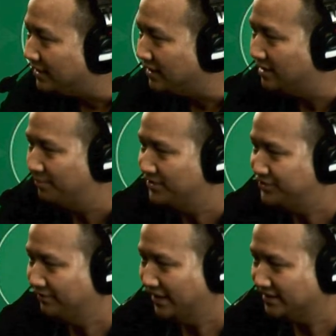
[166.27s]
and a
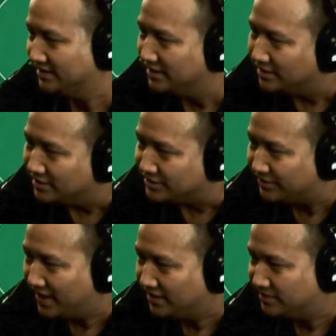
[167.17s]
bunch of regs. So
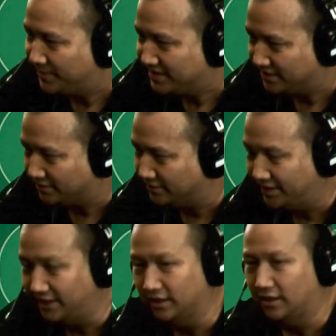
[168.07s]
yeah, that's
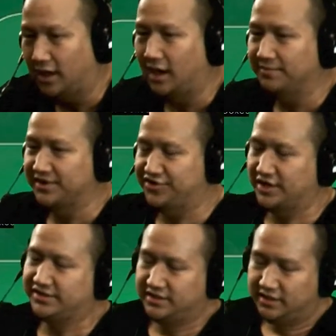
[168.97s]
basically the
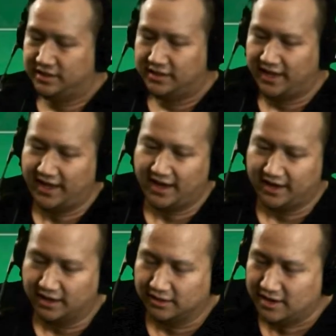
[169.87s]
gist.
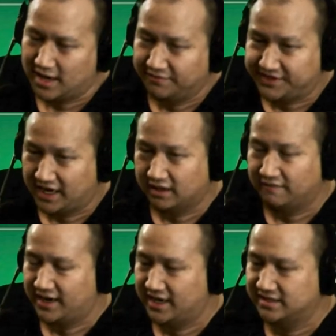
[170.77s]
And a lot of
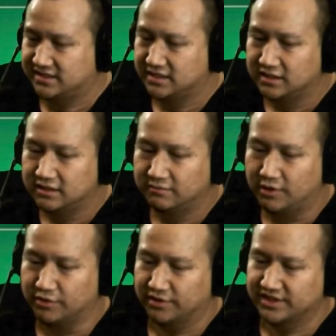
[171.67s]
televised
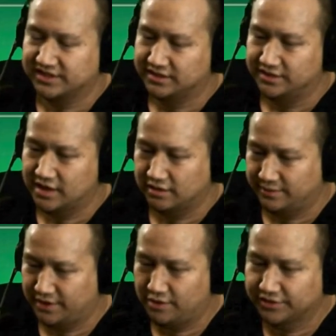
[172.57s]
poker is No
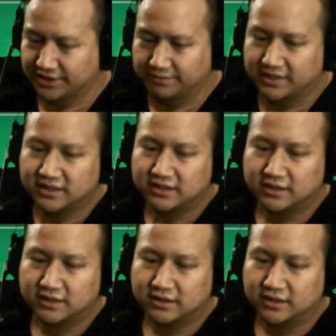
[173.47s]
Limit Hold'em,
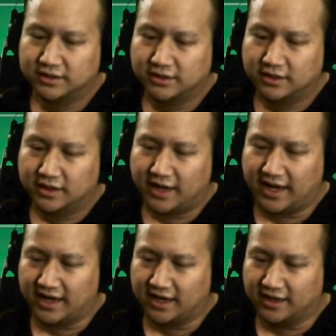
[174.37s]

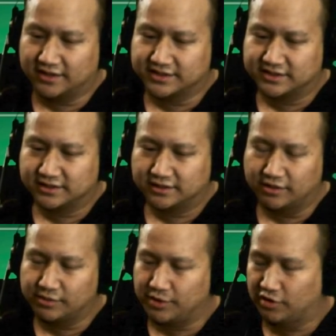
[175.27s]
and
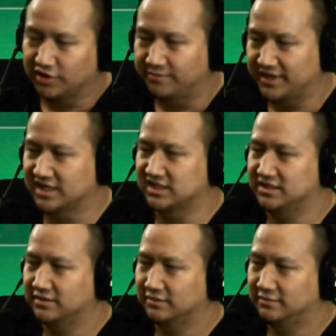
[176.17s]
No Limit Hold'em
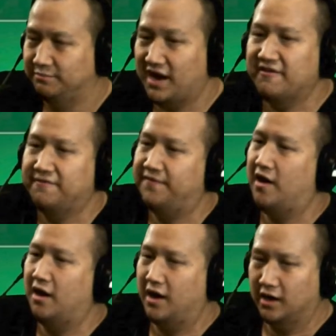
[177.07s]
is by
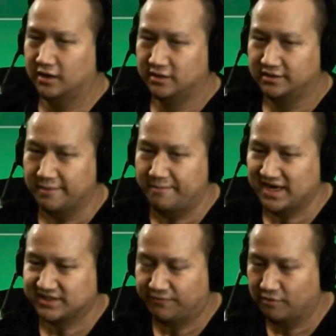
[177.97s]
far the
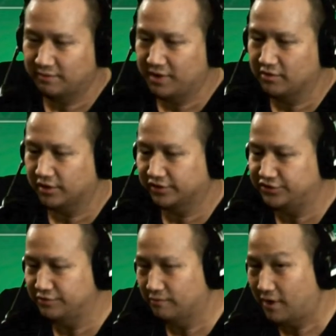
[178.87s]
best form of poker
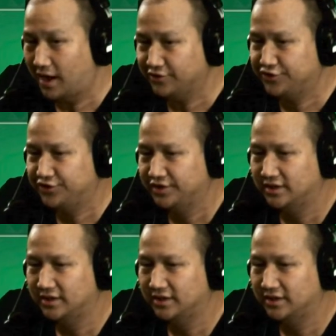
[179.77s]
to watch,